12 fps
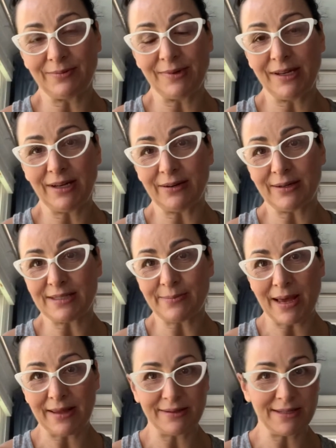as a
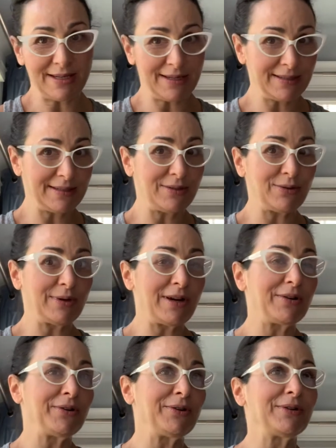math genius doing all
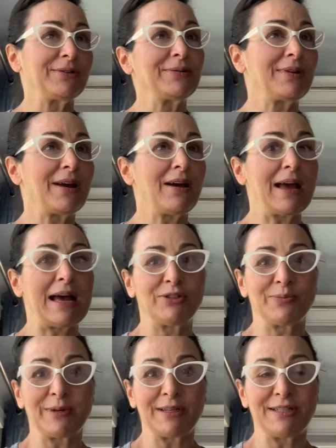your
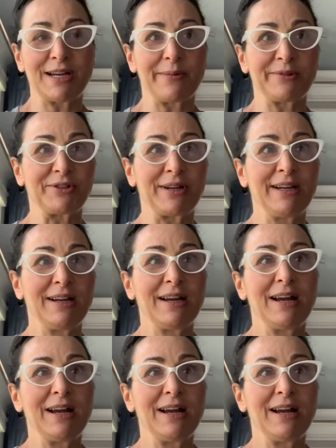algebra and geometry,